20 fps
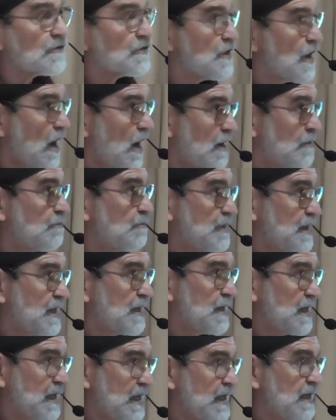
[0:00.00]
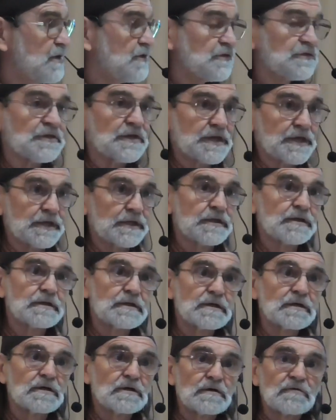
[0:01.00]
not been easy
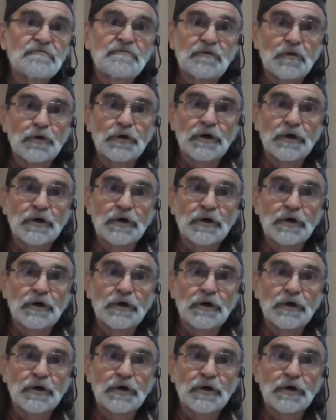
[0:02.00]
for